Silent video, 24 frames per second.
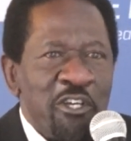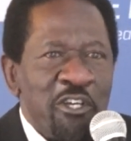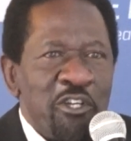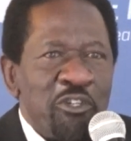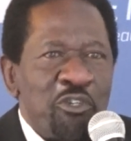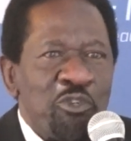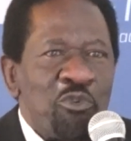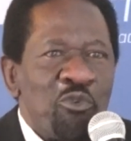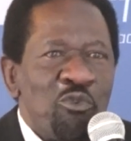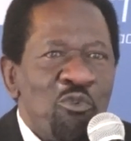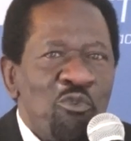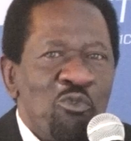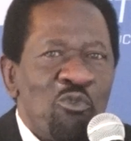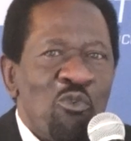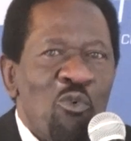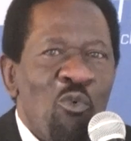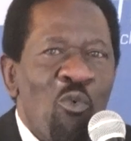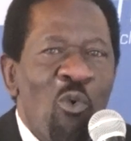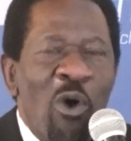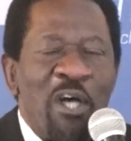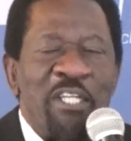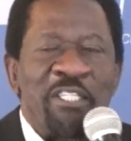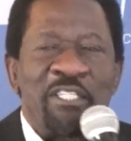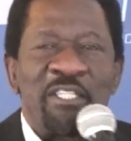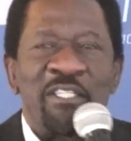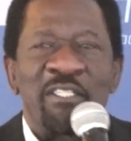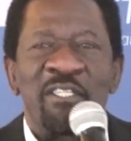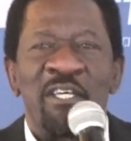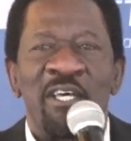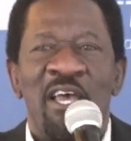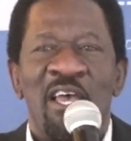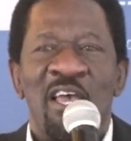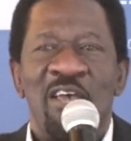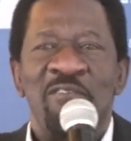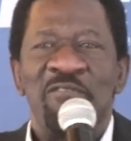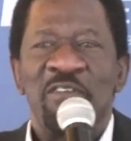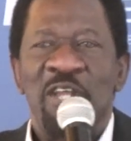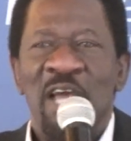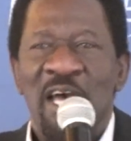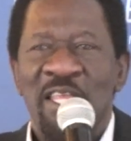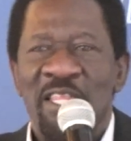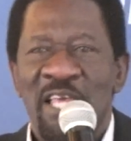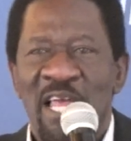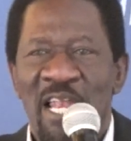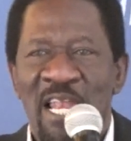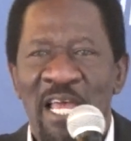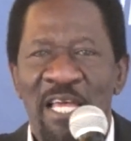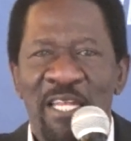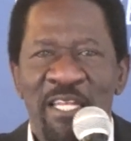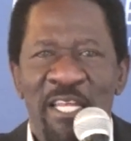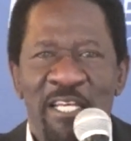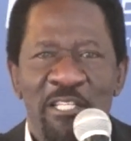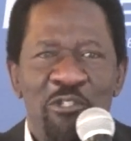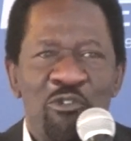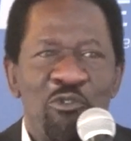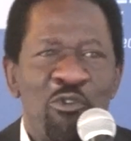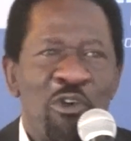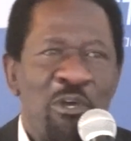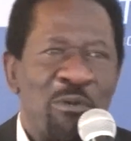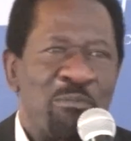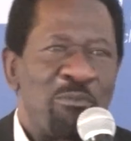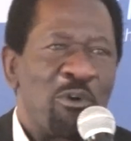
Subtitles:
to what every other lender is doing,